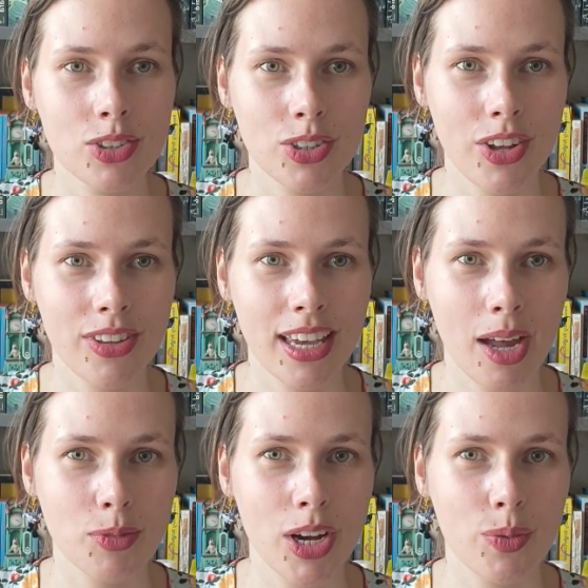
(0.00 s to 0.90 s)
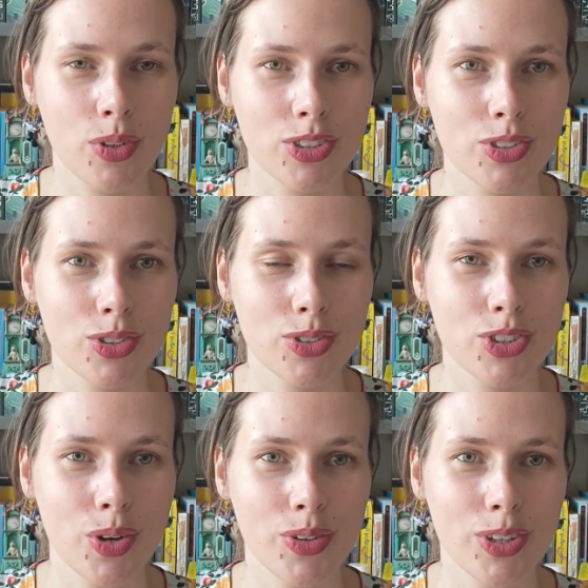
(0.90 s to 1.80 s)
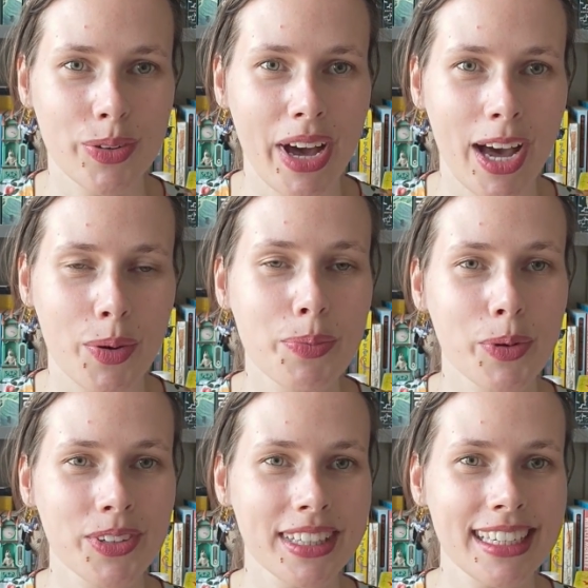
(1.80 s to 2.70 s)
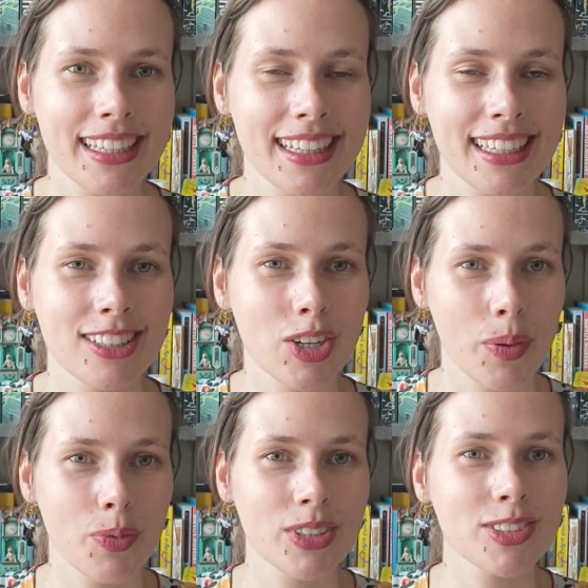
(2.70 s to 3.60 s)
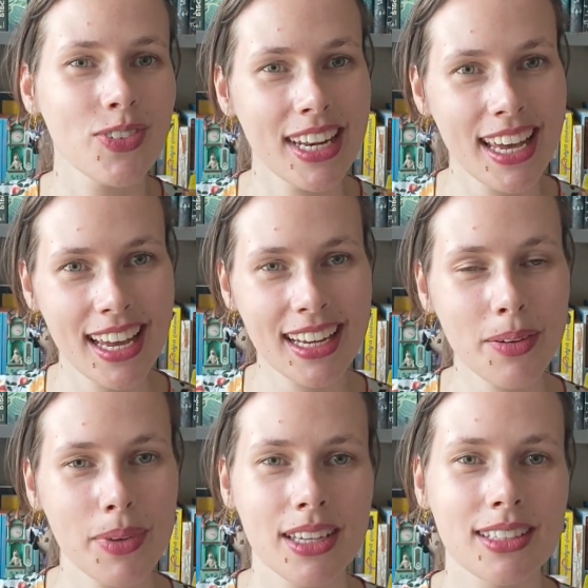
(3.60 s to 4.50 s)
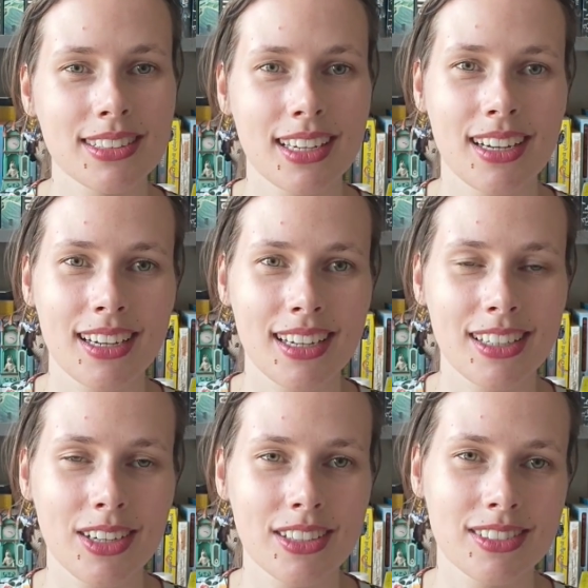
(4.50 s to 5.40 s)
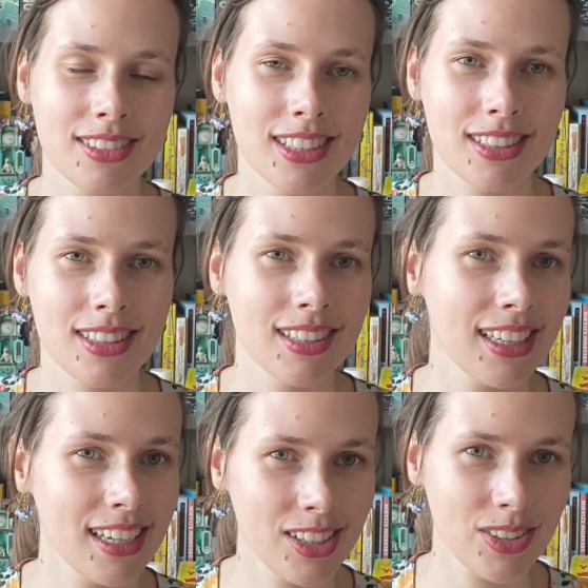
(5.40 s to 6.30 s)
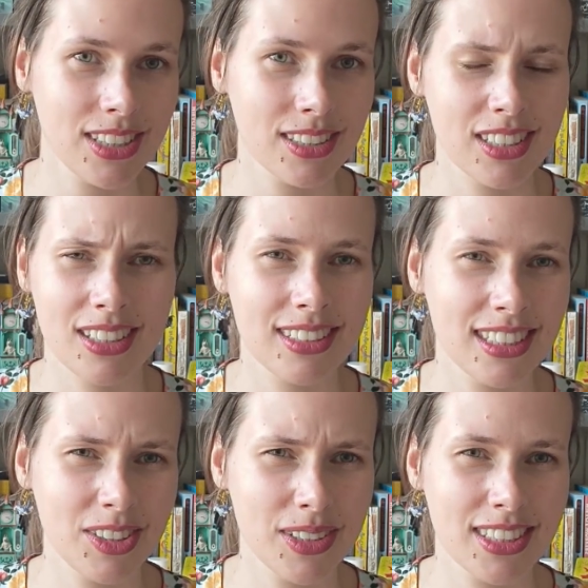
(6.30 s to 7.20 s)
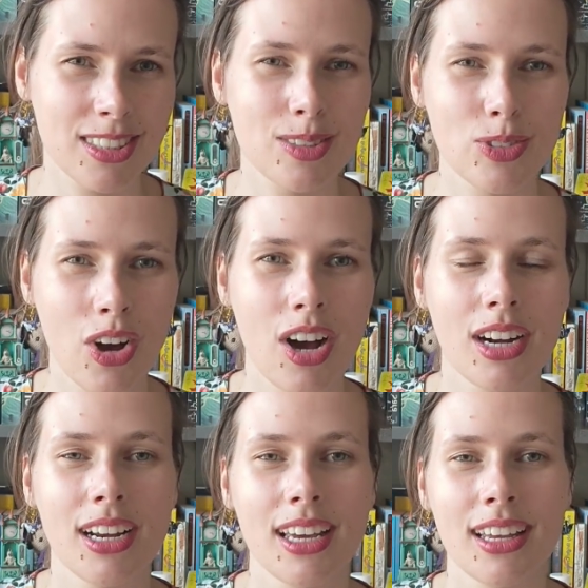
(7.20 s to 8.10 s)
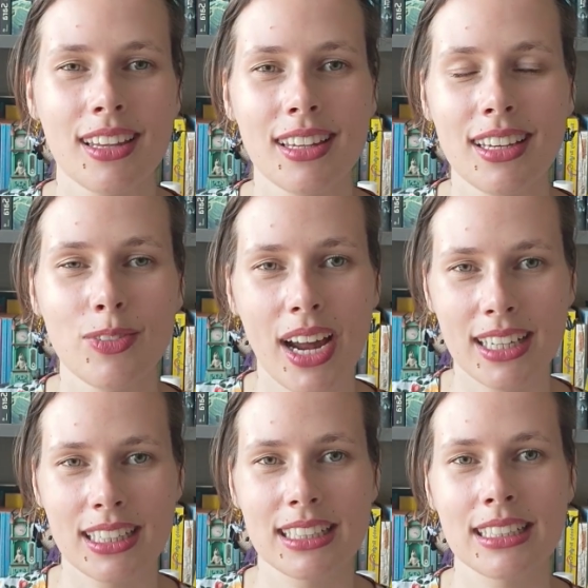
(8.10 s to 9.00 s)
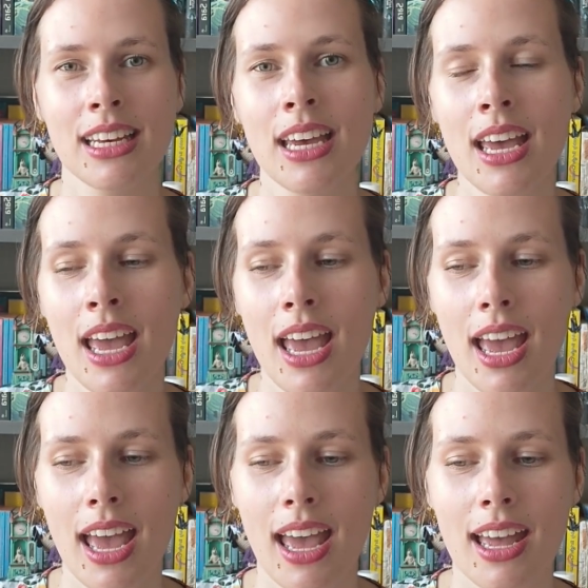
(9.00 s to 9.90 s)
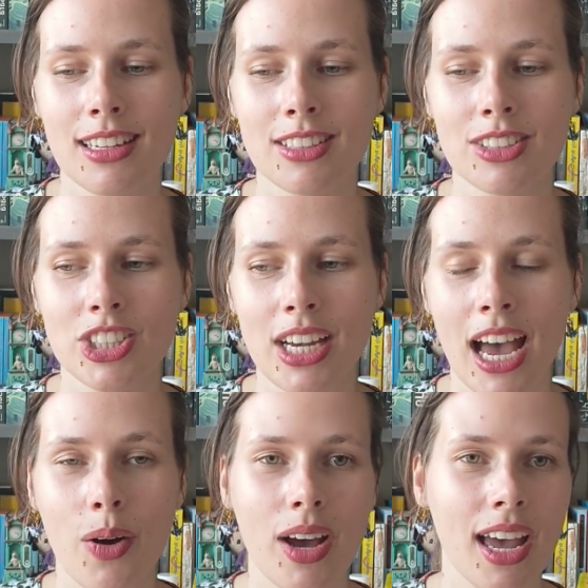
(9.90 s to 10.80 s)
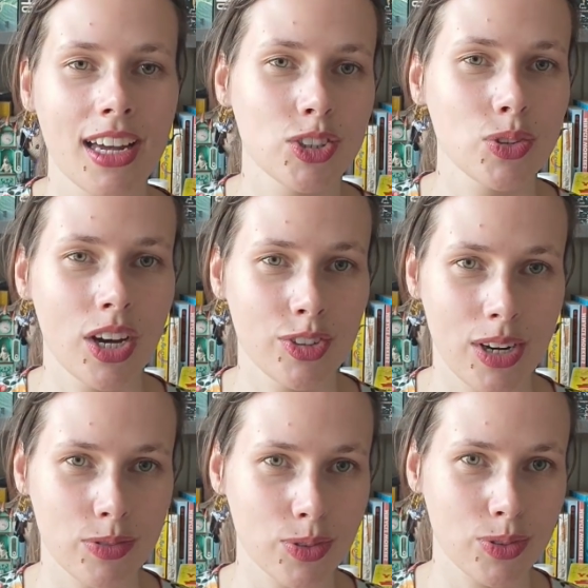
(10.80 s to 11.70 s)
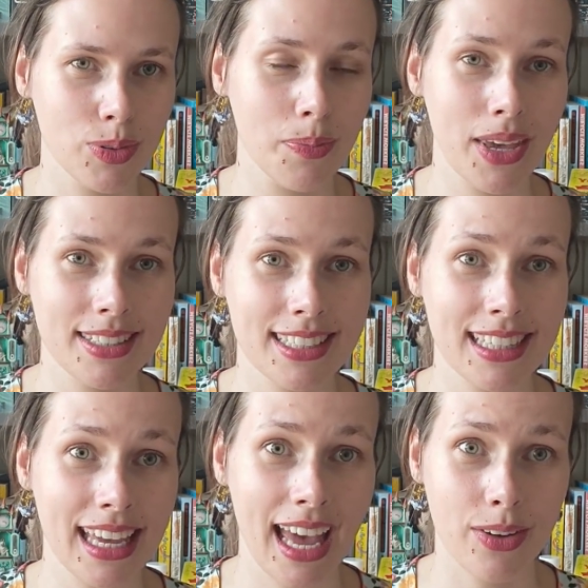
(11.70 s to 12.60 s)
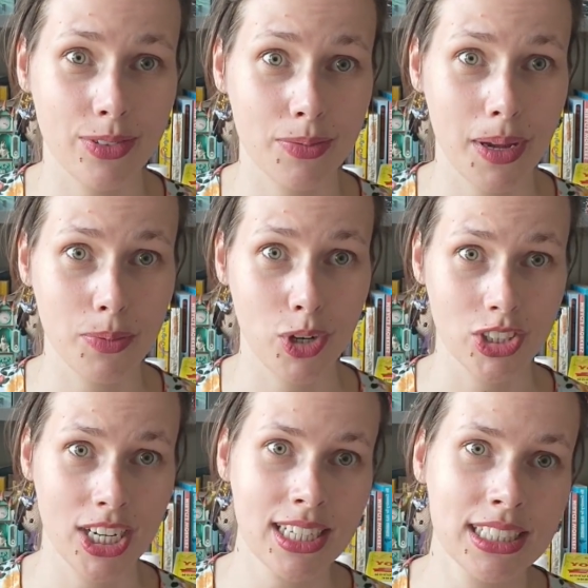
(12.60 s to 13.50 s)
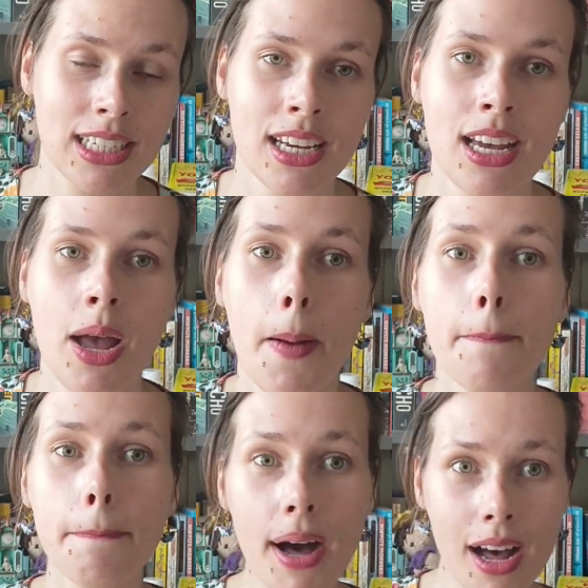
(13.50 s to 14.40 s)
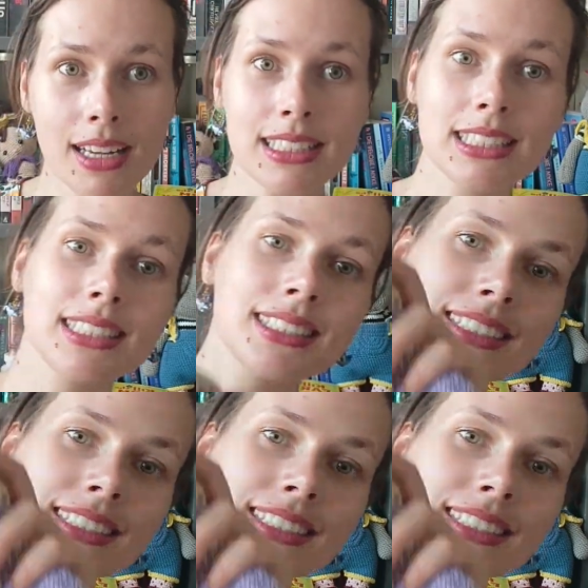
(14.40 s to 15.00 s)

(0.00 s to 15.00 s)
turned on the camera was to show you how poorly the top was fitting because I did the decreases wrong in the raglan and how I had to unravel basically half of my project. But